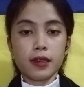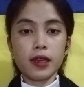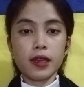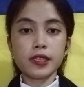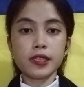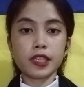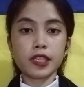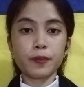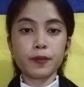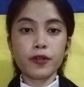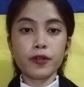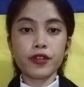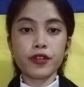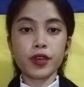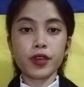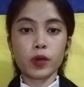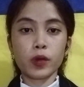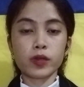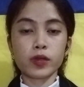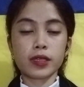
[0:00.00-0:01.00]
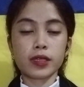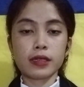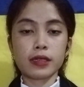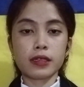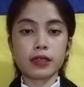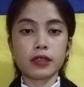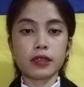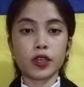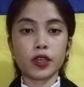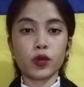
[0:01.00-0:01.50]
Its
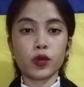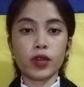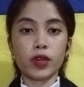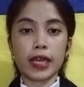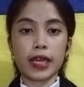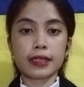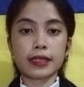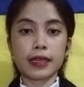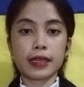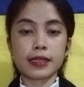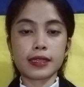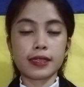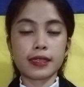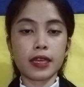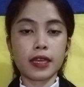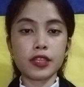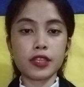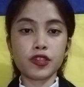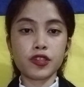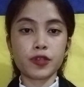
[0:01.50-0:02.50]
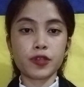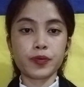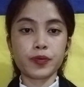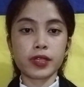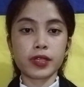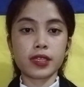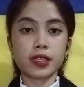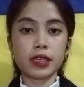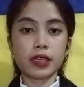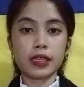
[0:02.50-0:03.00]
apotheosis in the United States
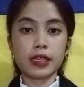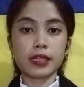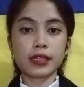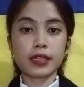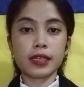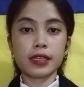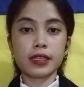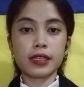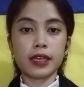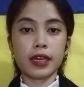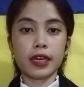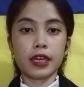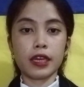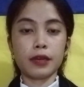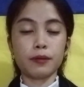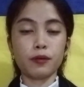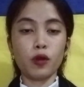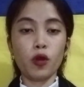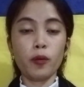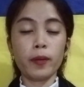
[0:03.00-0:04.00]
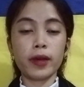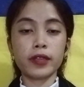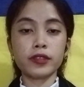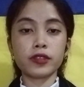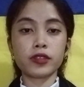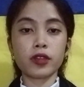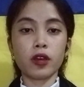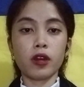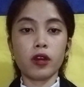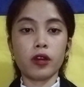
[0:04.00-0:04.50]
represented a
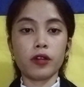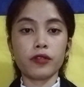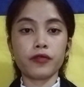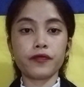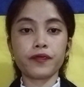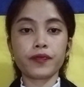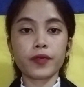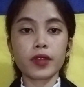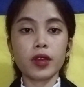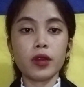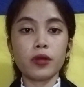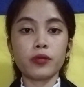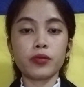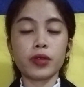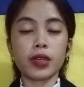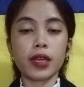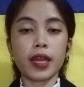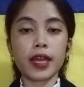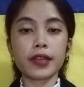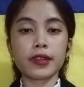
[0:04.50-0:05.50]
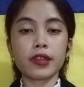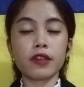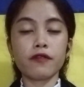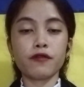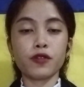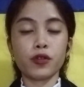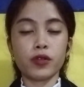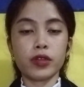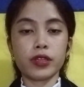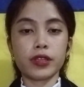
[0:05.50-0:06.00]
moment of
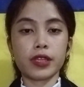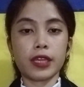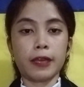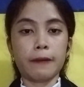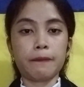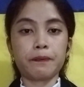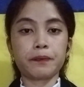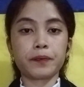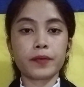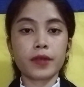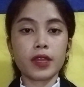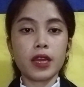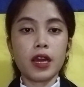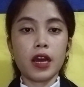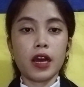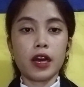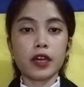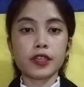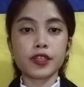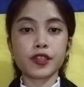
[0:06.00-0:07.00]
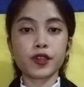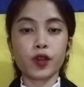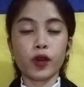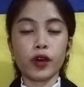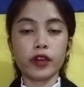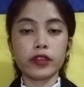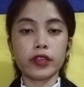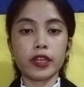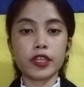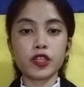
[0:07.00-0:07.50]
relative unity, as
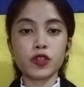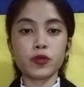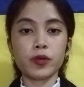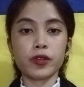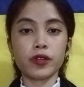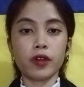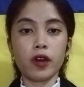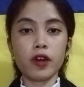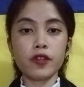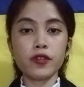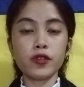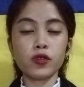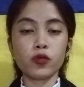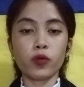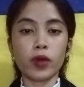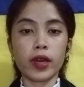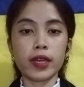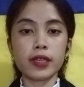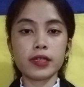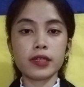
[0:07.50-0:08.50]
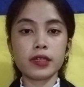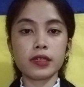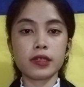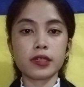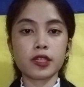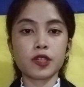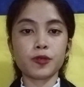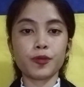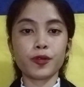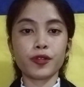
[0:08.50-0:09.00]
scholars with otherwise
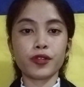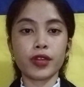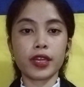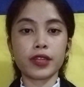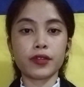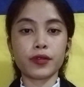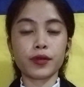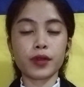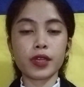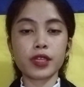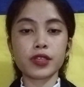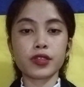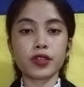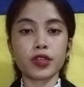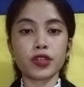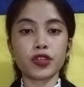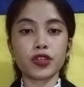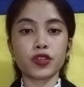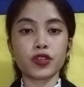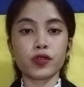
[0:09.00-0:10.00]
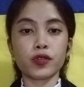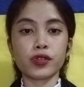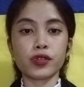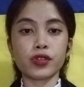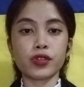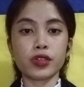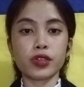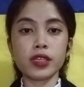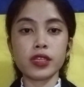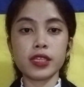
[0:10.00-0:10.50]
disparate research
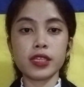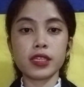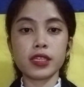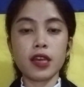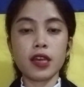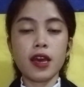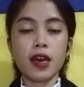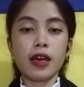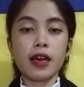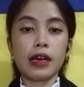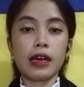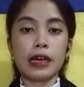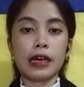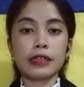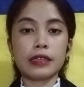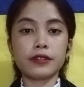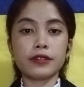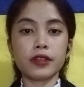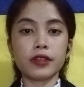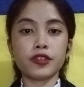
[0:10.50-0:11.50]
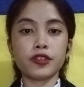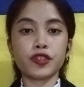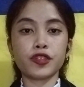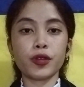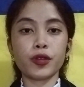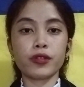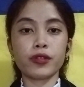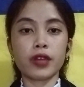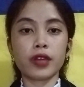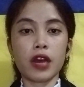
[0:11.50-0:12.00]
concerns and
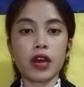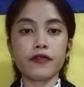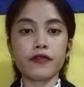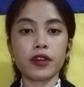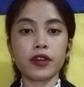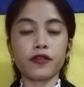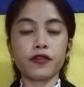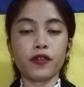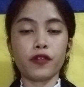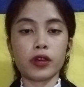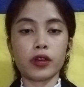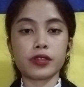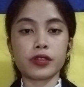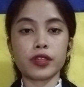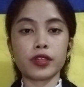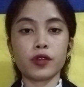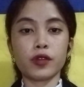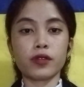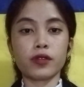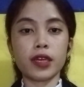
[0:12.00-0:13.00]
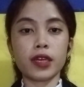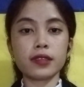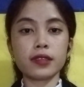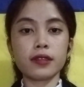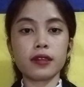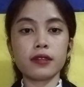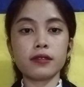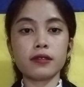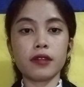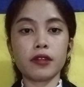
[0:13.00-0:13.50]
geographic foci
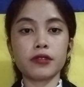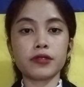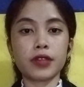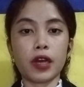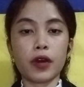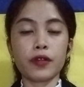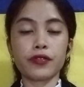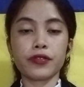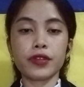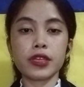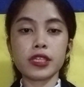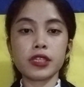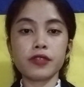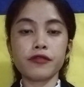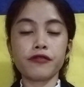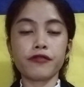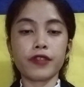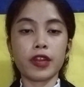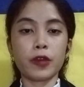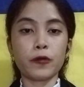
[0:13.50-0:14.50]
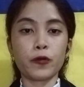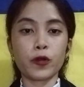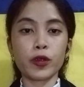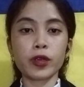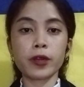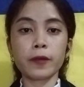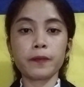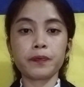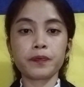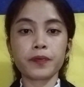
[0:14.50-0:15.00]
united around this framework